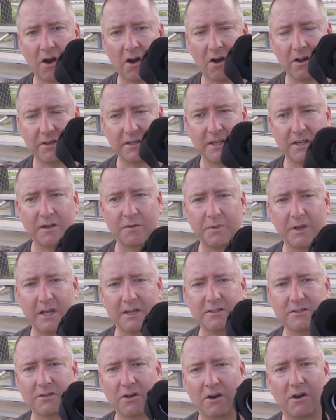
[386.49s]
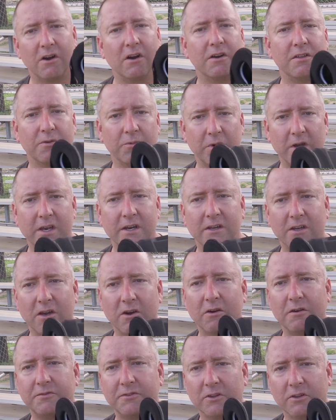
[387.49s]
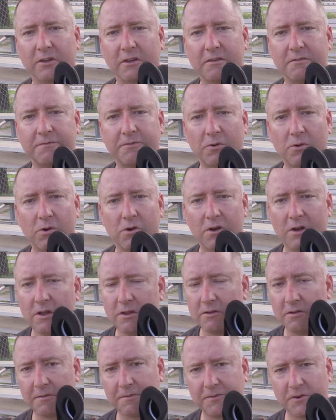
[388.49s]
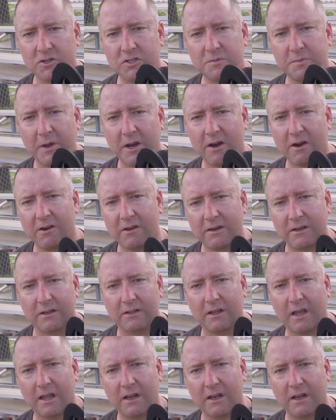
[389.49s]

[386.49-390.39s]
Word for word: on Gearbest are the way to go if you're looking for your first pair at a,